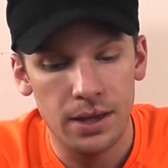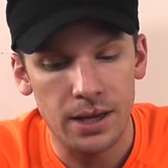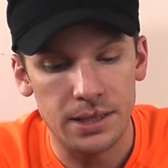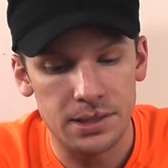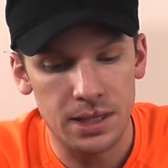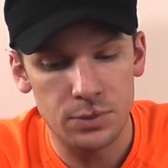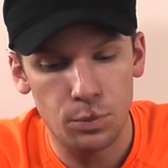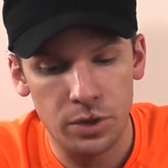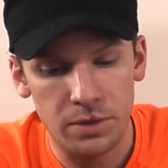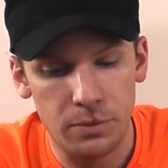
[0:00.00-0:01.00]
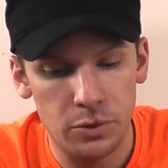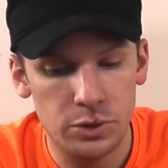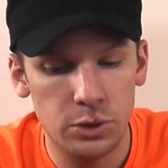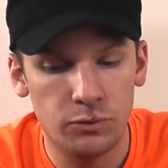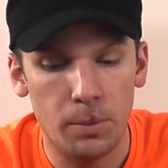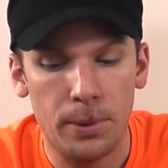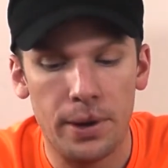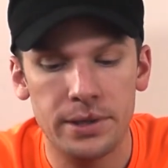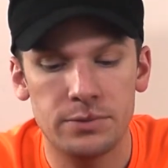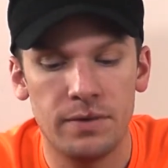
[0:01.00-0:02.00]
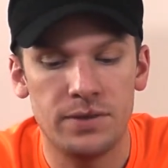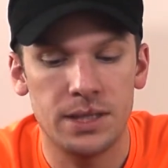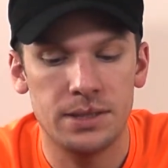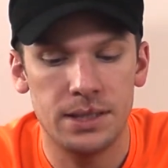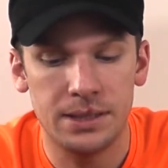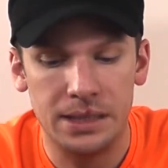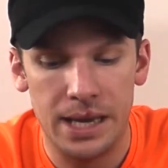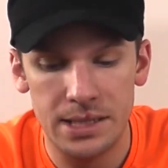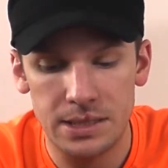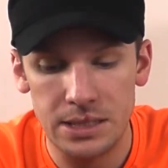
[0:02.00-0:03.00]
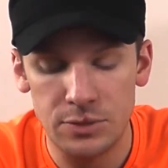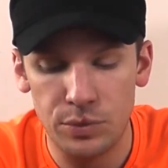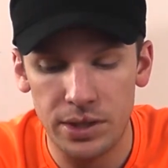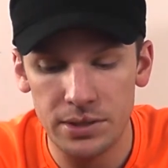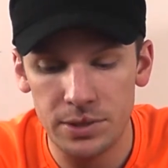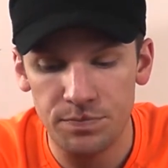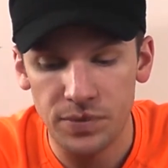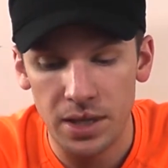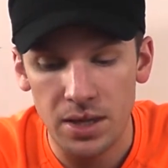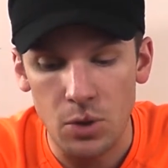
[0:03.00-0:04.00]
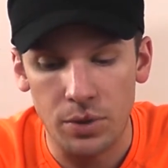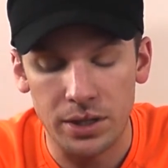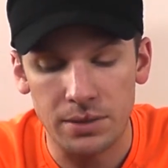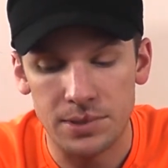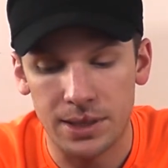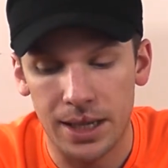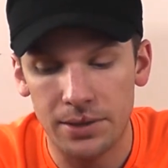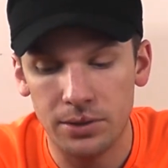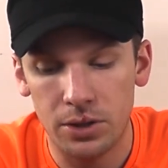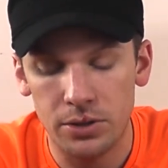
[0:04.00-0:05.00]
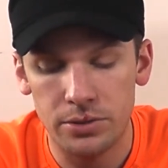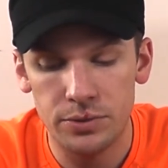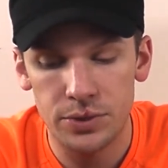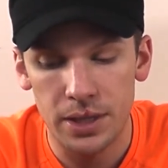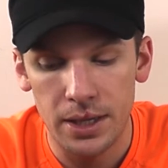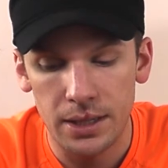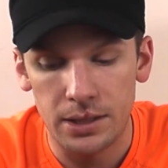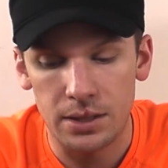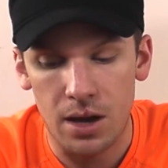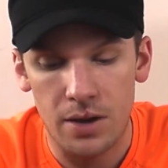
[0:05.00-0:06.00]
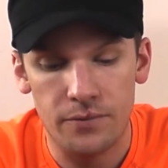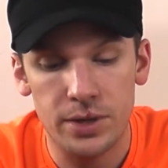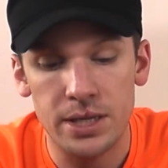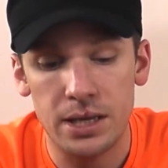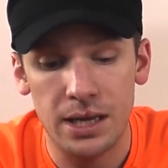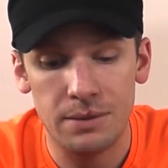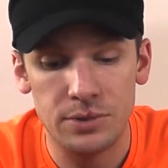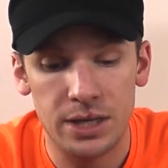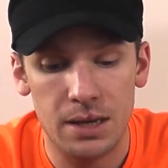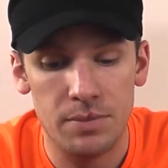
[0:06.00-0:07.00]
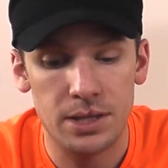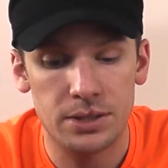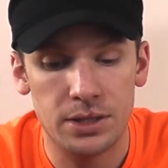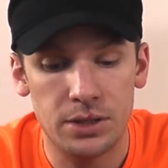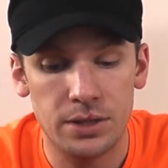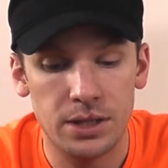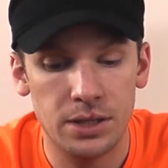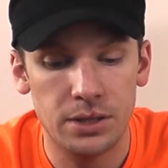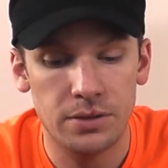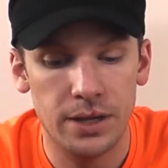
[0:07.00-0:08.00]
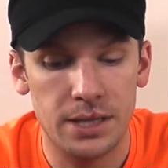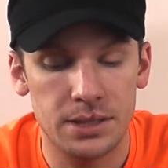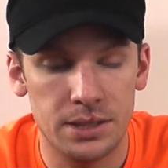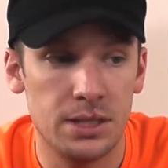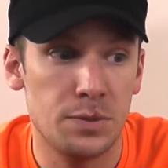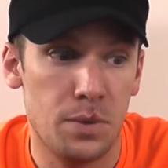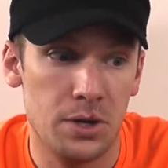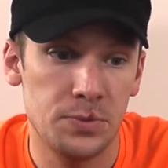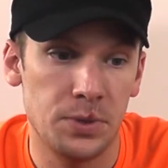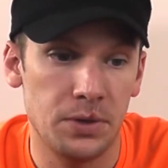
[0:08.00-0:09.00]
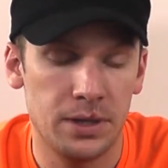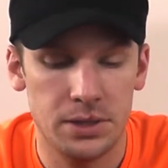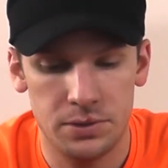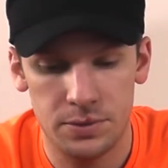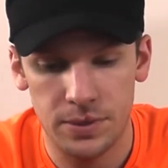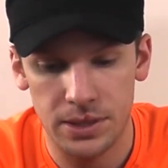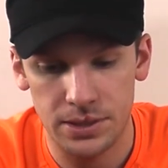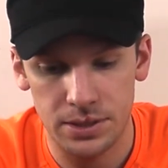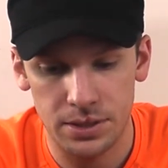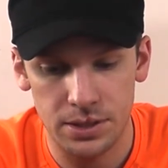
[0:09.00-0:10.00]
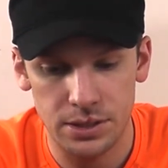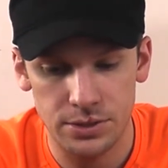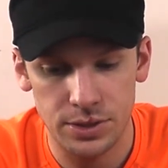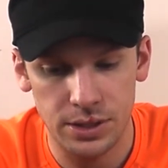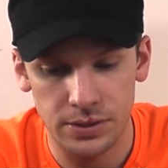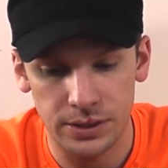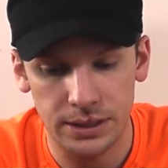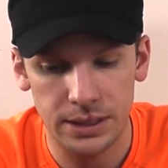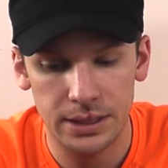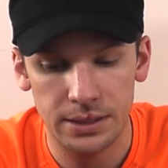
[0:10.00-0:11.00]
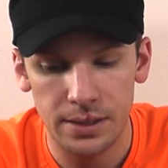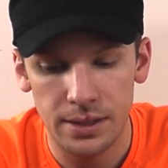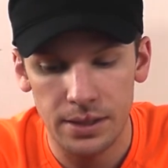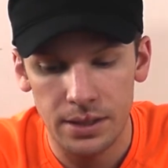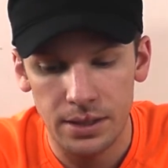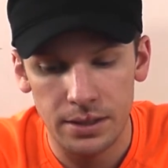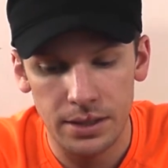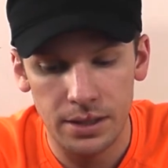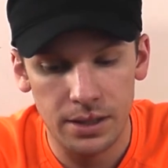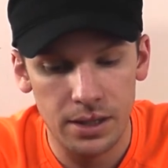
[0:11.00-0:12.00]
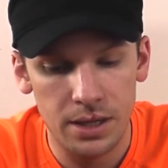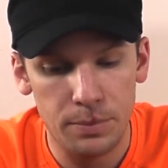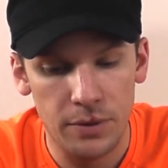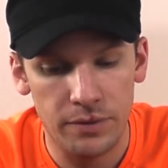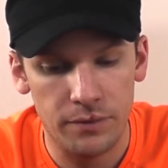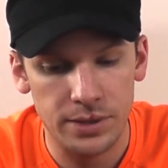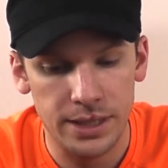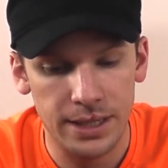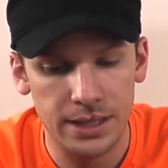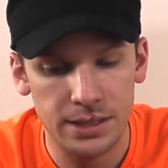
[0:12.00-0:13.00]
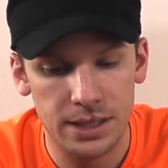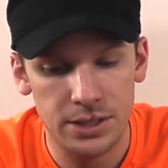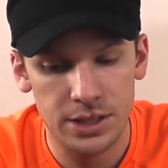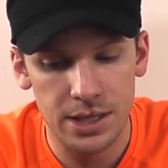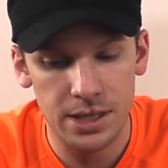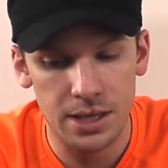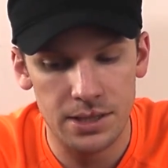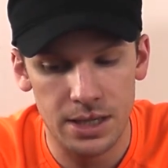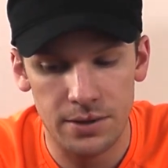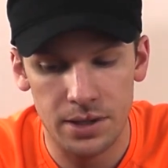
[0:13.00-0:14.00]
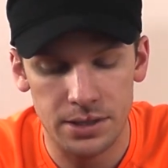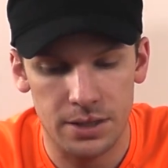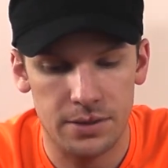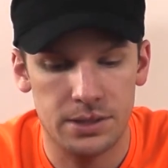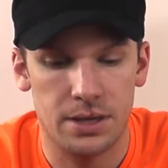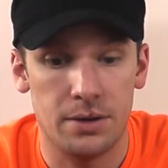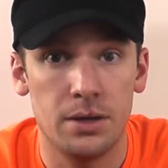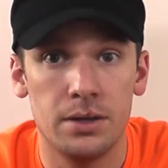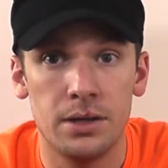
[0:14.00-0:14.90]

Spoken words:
It says one of the most useful products we've tested in the last 6 months. When it comes to lighter loads, the knot-free Cam Jam makes securing gear as easy as possible. Okay, so some kind of gear securing thing. Perfect for tightening, tensioning, etc., etc., etc.